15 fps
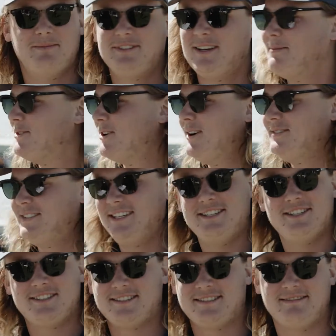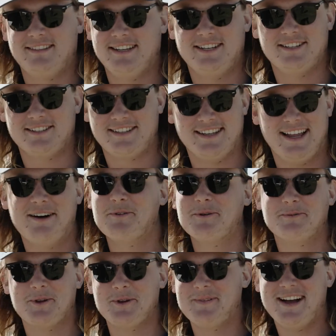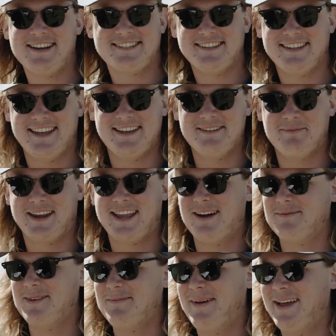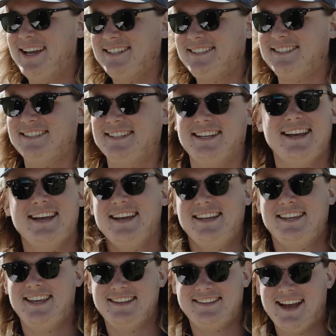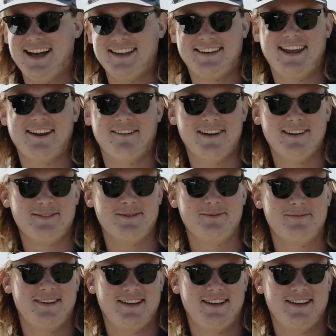Sometimes you just love them too much and they become your pets and it's hard to get rid of them.